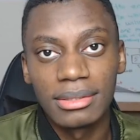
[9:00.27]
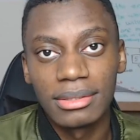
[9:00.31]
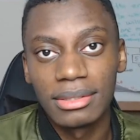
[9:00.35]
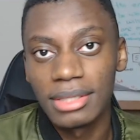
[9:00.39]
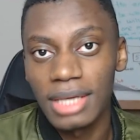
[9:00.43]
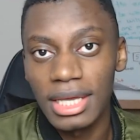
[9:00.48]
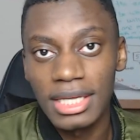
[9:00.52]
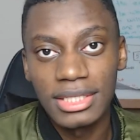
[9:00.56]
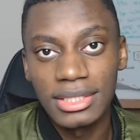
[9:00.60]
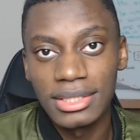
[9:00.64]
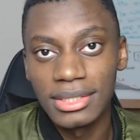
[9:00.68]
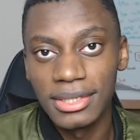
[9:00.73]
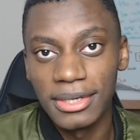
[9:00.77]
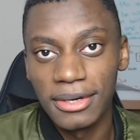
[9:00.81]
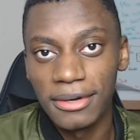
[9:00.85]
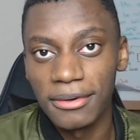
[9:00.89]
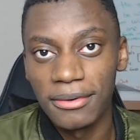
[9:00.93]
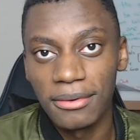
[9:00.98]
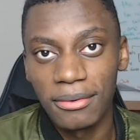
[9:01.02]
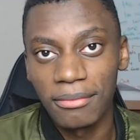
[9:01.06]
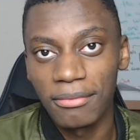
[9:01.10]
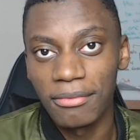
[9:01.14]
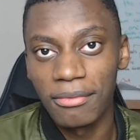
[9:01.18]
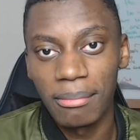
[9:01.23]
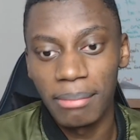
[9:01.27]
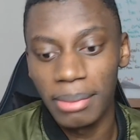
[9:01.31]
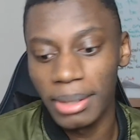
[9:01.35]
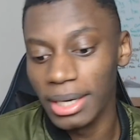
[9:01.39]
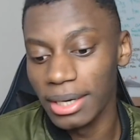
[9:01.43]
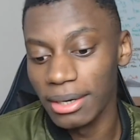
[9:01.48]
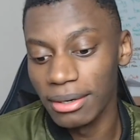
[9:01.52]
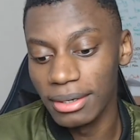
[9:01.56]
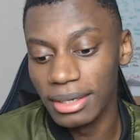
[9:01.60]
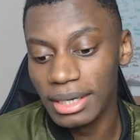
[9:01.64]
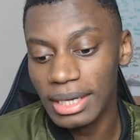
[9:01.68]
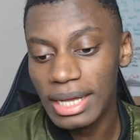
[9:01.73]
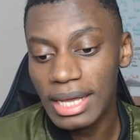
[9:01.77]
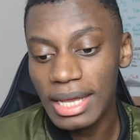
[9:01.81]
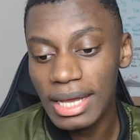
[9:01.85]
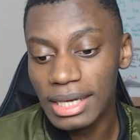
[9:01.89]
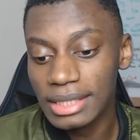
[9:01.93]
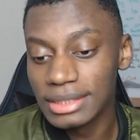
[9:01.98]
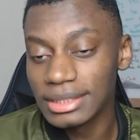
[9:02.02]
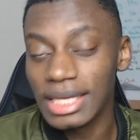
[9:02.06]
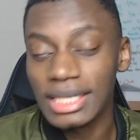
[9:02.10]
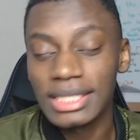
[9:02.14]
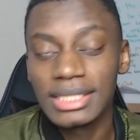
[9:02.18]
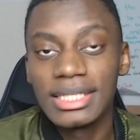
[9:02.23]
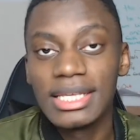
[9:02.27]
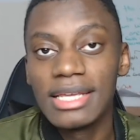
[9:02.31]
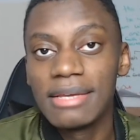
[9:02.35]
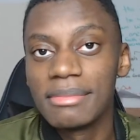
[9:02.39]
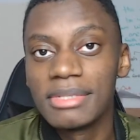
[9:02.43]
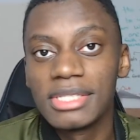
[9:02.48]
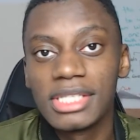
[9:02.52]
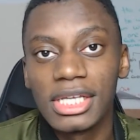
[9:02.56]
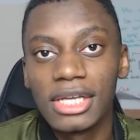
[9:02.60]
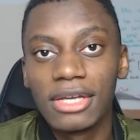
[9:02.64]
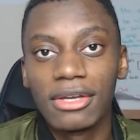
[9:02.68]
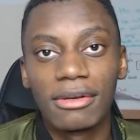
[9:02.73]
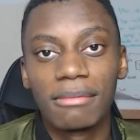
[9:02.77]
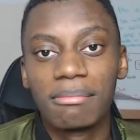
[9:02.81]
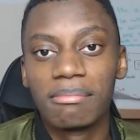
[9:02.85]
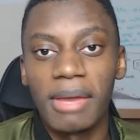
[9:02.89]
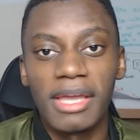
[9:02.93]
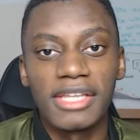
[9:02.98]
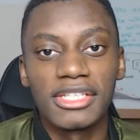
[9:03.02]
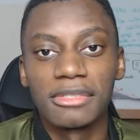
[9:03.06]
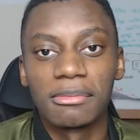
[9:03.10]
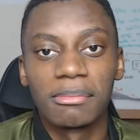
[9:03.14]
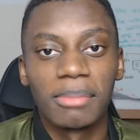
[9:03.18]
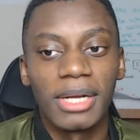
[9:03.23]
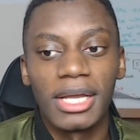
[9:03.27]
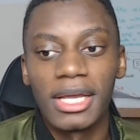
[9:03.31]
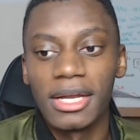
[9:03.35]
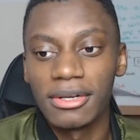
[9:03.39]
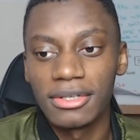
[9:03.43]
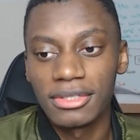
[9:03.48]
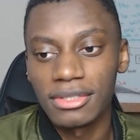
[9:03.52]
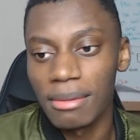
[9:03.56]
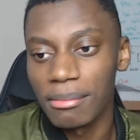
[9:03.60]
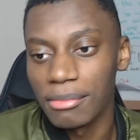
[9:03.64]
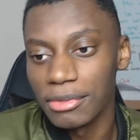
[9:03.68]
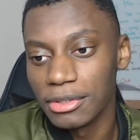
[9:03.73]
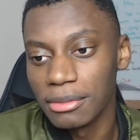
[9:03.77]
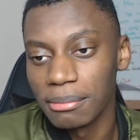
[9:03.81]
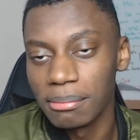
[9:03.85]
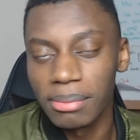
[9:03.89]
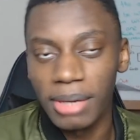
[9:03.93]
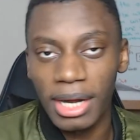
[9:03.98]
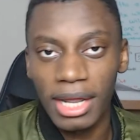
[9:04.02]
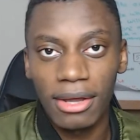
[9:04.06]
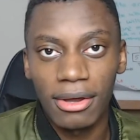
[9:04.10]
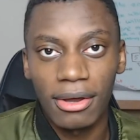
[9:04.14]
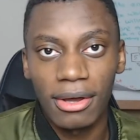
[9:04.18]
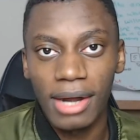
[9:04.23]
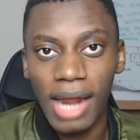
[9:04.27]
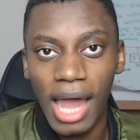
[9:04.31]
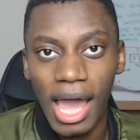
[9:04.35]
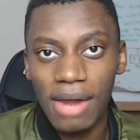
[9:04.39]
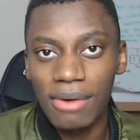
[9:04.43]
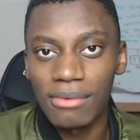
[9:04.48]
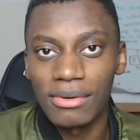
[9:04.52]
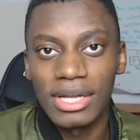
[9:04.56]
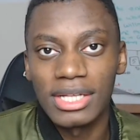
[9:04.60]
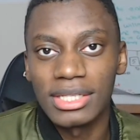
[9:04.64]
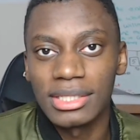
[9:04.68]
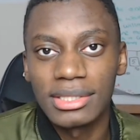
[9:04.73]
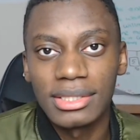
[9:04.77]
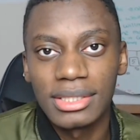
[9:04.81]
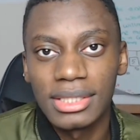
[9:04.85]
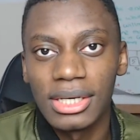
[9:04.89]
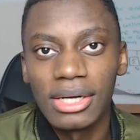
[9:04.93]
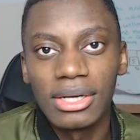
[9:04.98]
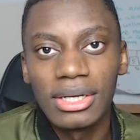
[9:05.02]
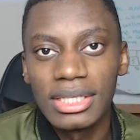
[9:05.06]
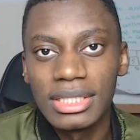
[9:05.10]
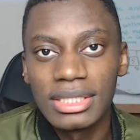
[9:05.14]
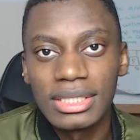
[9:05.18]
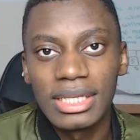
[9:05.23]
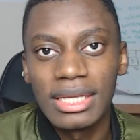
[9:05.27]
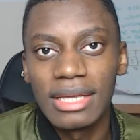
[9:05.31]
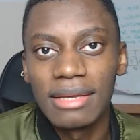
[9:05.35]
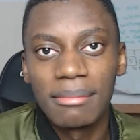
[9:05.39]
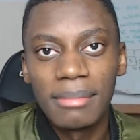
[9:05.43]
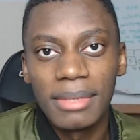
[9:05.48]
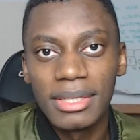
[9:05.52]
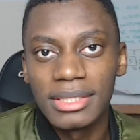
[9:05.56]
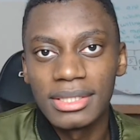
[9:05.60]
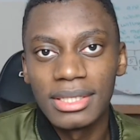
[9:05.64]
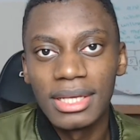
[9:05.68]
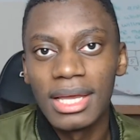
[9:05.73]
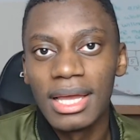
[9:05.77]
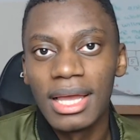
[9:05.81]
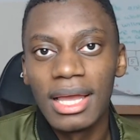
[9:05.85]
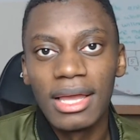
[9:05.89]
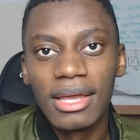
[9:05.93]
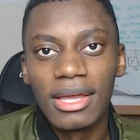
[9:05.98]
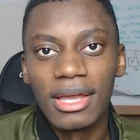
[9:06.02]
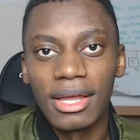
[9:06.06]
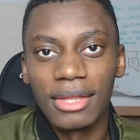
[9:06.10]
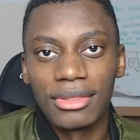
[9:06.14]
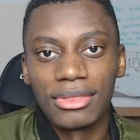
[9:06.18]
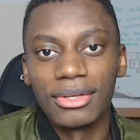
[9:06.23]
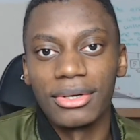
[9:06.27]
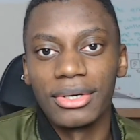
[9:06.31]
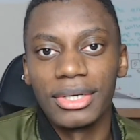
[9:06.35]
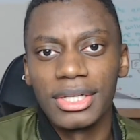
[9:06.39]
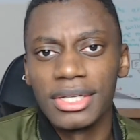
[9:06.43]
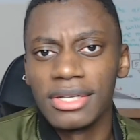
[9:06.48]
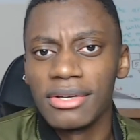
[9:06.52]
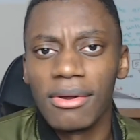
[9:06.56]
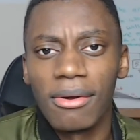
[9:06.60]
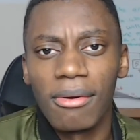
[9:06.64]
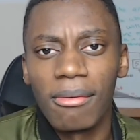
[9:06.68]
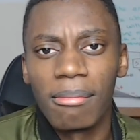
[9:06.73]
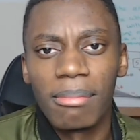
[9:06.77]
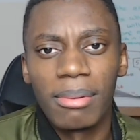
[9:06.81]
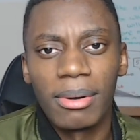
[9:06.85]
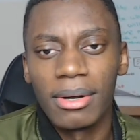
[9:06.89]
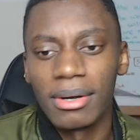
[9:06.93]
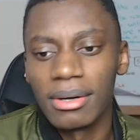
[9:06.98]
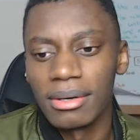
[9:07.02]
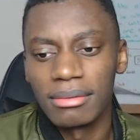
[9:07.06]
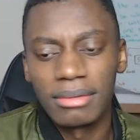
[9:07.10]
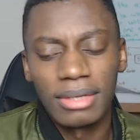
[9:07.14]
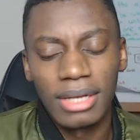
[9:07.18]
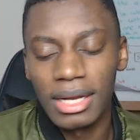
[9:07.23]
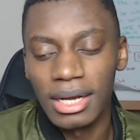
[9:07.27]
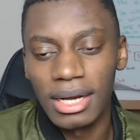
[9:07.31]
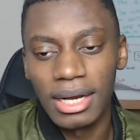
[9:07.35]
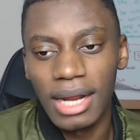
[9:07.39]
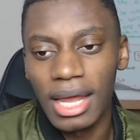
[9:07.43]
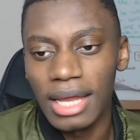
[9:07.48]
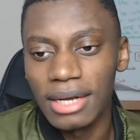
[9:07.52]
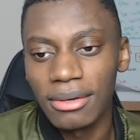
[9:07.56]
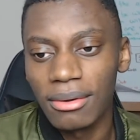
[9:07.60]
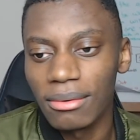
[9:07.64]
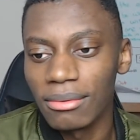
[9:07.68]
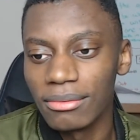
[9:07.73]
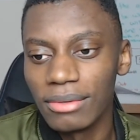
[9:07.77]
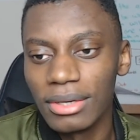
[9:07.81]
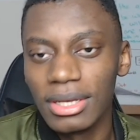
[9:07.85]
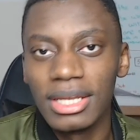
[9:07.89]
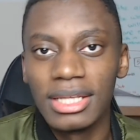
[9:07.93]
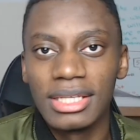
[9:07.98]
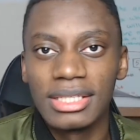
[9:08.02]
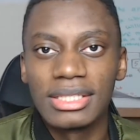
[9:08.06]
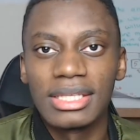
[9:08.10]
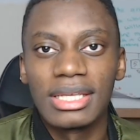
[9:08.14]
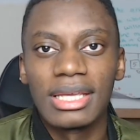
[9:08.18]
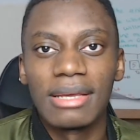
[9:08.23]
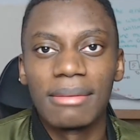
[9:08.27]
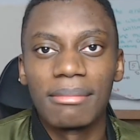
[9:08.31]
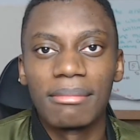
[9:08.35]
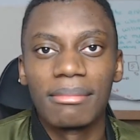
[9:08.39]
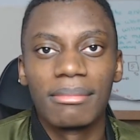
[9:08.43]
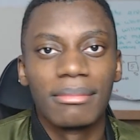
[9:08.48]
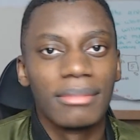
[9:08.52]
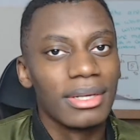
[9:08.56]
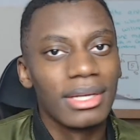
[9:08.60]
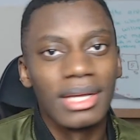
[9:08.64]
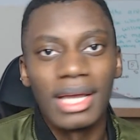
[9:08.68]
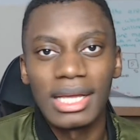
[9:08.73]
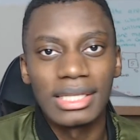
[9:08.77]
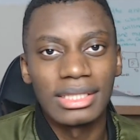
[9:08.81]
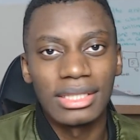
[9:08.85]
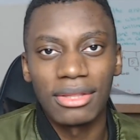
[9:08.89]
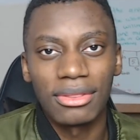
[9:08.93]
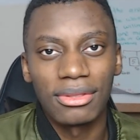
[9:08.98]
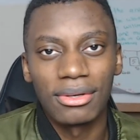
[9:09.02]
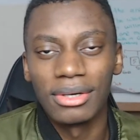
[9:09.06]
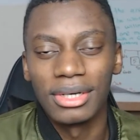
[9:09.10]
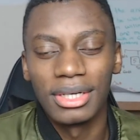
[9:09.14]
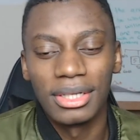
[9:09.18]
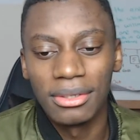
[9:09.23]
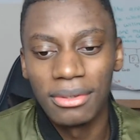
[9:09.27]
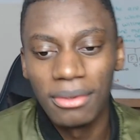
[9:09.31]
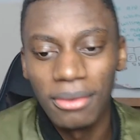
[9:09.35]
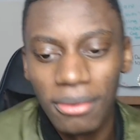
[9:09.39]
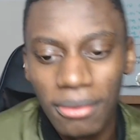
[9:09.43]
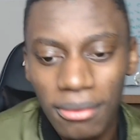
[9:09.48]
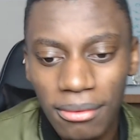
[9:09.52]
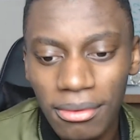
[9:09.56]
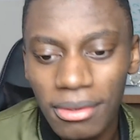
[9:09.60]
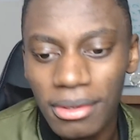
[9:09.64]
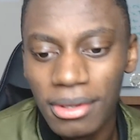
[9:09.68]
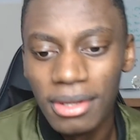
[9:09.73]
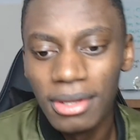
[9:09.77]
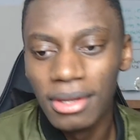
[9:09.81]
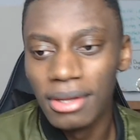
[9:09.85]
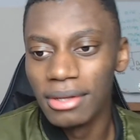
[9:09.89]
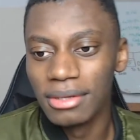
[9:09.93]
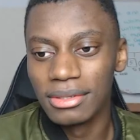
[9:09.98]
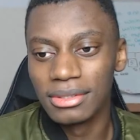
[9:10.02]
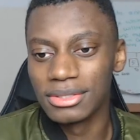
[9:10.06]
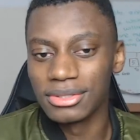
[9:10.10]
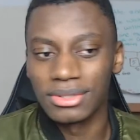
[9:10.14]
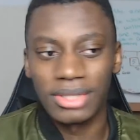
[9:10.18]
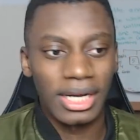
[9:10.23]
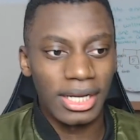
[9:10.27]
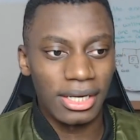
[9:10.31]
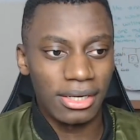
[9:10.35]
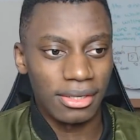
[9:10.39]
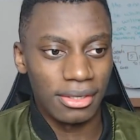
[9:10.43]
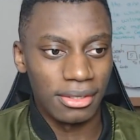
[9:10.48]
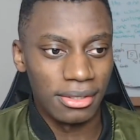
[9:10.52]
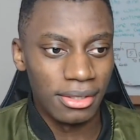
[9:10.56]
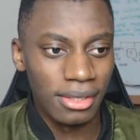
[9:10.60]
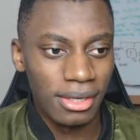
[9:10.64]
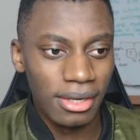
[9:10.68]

case scenario for Bayern. Because I see him as a good bench player, someone to bring on. I don't necessarily see him as a 30 goal per. No, I don't really see him as a 30 goal striker